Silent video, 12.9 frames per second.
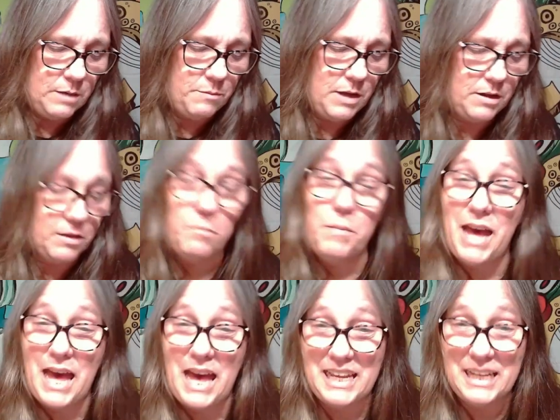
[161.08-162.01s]
him out of the
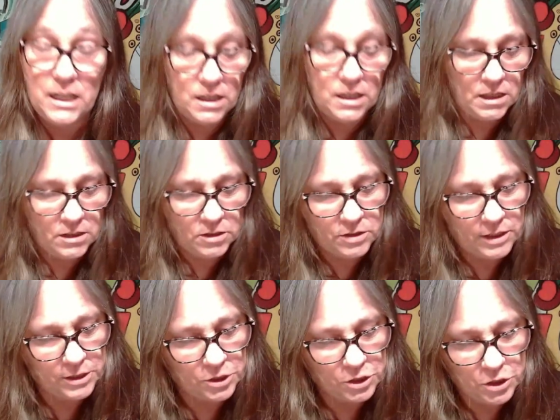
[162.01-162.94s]
bag so I
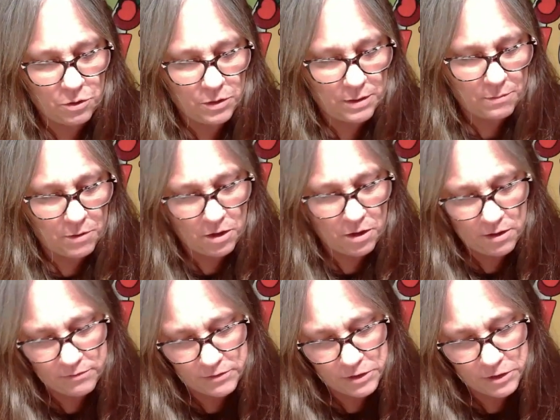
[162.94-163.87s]
can show him off to